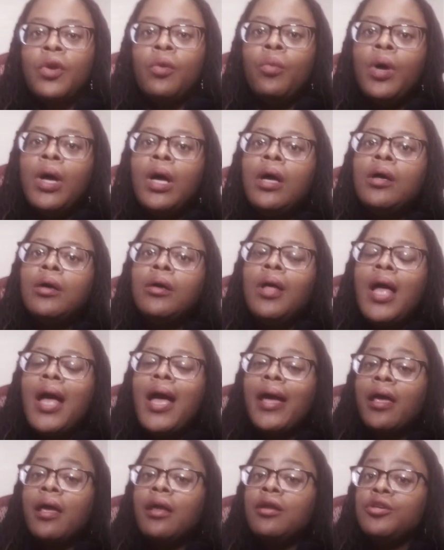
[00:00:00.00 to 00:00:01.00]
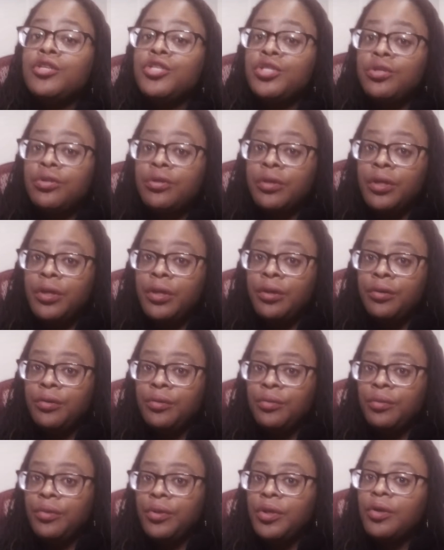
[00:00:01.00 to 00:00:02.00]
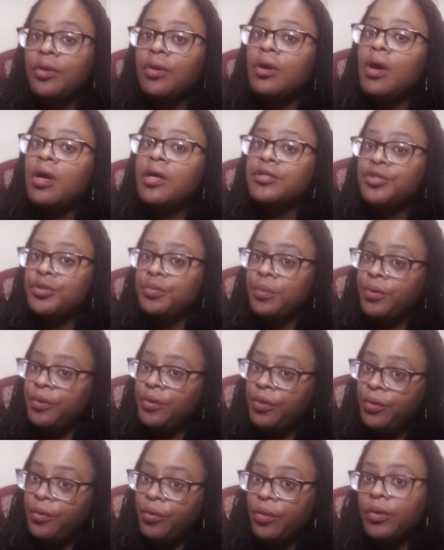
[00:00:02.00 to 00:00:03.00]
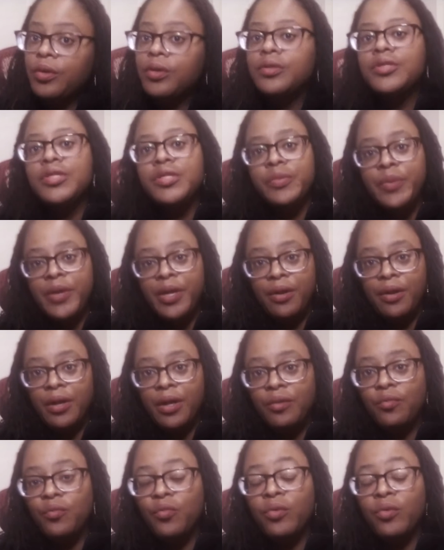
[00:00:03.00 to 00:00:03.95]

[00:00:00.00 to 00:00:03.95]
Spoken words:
Well, I can assure you, your entrepreneurial spirit